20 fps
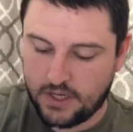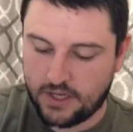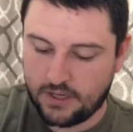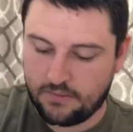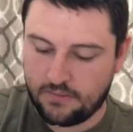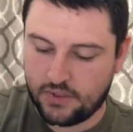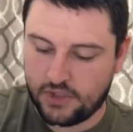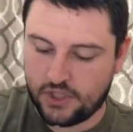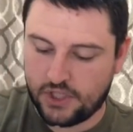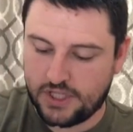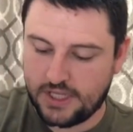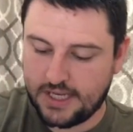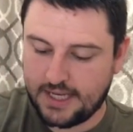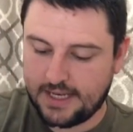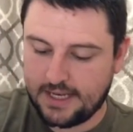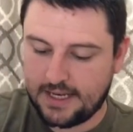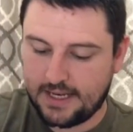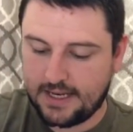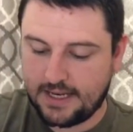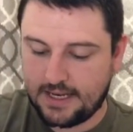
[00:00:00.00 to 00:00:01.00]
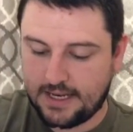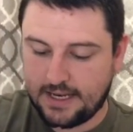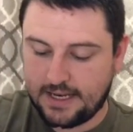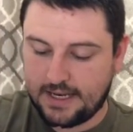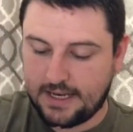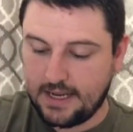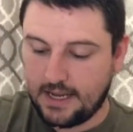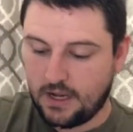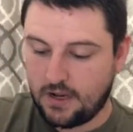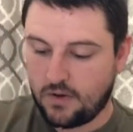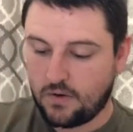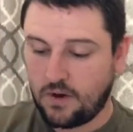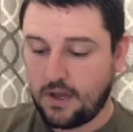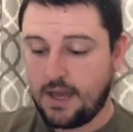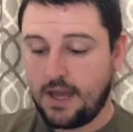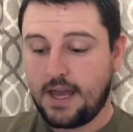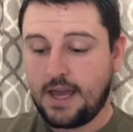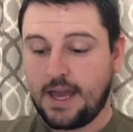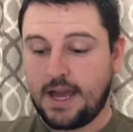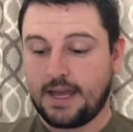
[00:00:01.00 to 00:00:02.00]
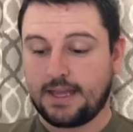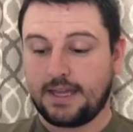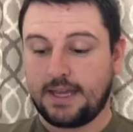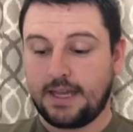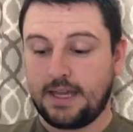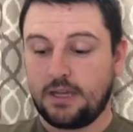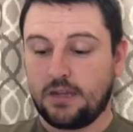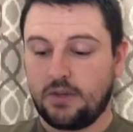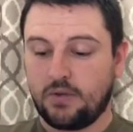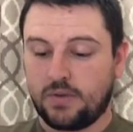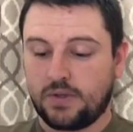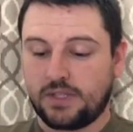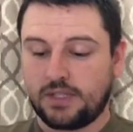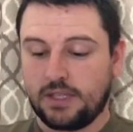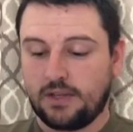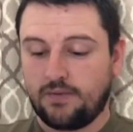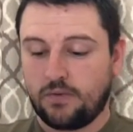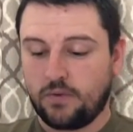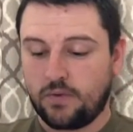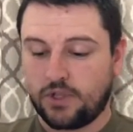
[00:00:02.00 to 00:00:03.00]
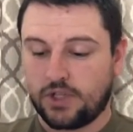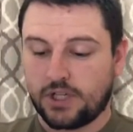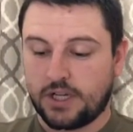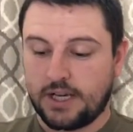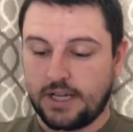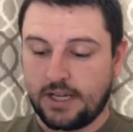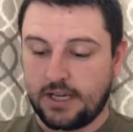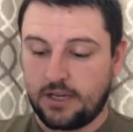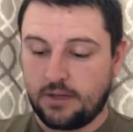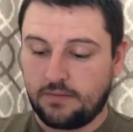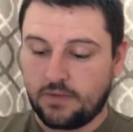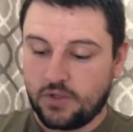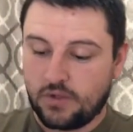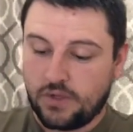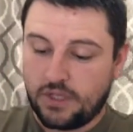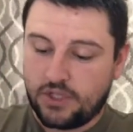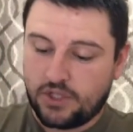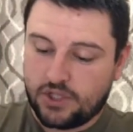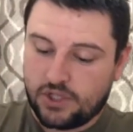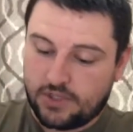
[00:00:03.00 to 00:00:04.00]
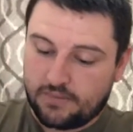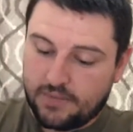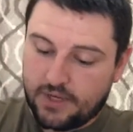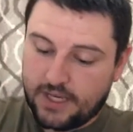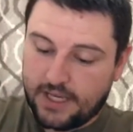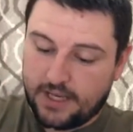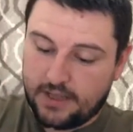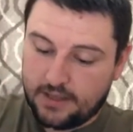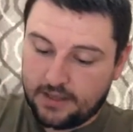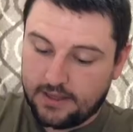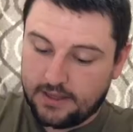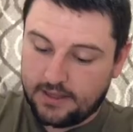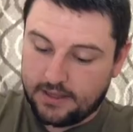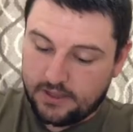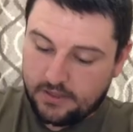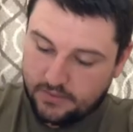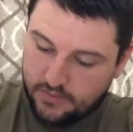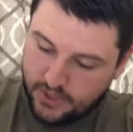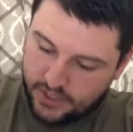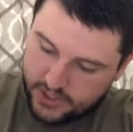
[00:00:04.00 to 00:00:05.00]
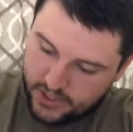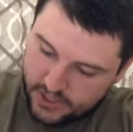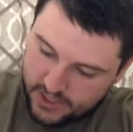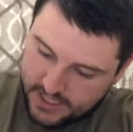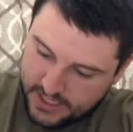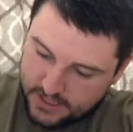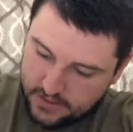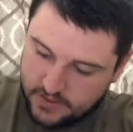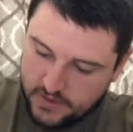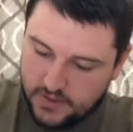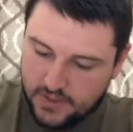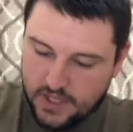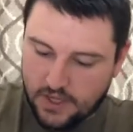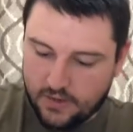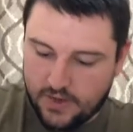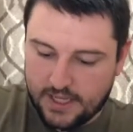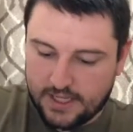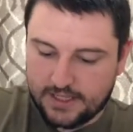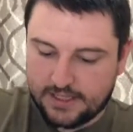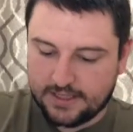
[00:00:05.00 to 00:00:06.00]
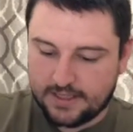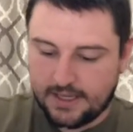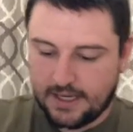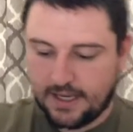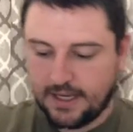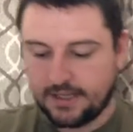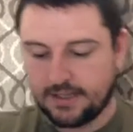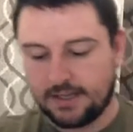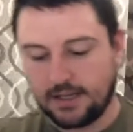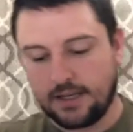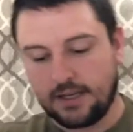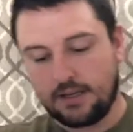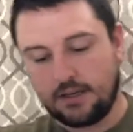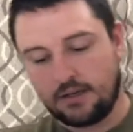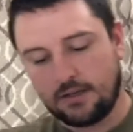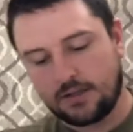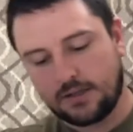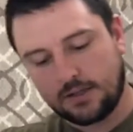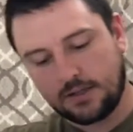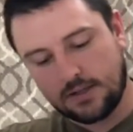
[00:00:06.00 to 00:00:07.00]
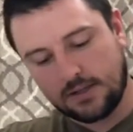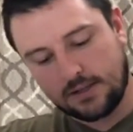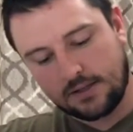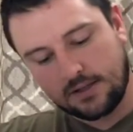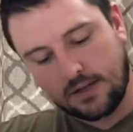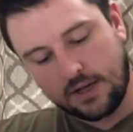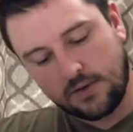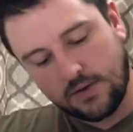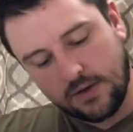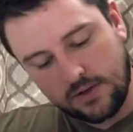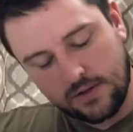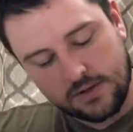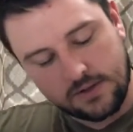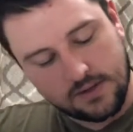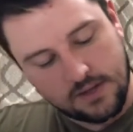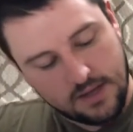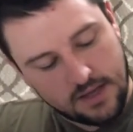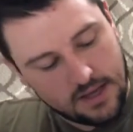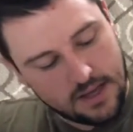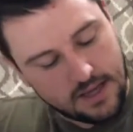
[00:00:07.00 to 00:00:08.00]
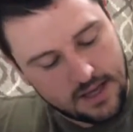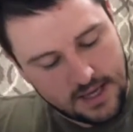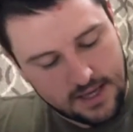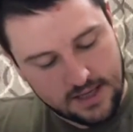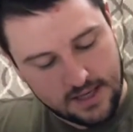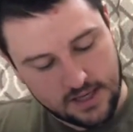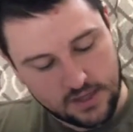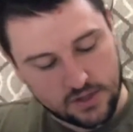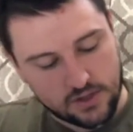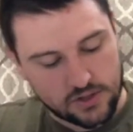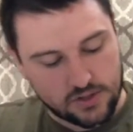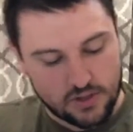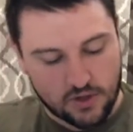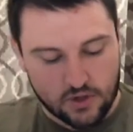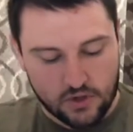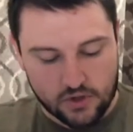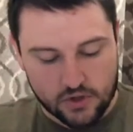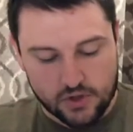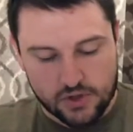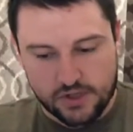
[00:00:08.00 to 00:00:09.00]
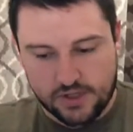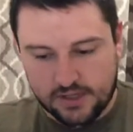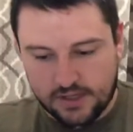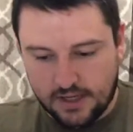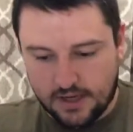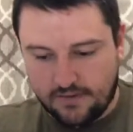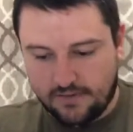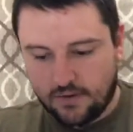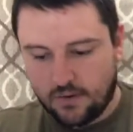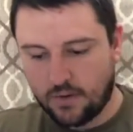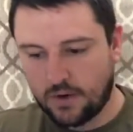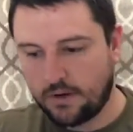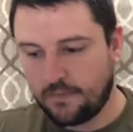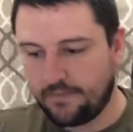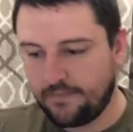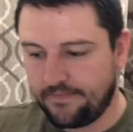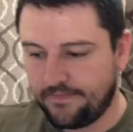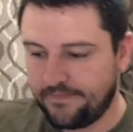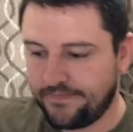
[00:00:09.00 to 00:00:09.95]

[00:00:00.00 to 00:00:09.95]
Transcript: You're gonna push that down. At the end of the receiver, what you're gonna end up doing is just putting a little pressure down so that way it slides in to the slide rails, and then it all should slide forward.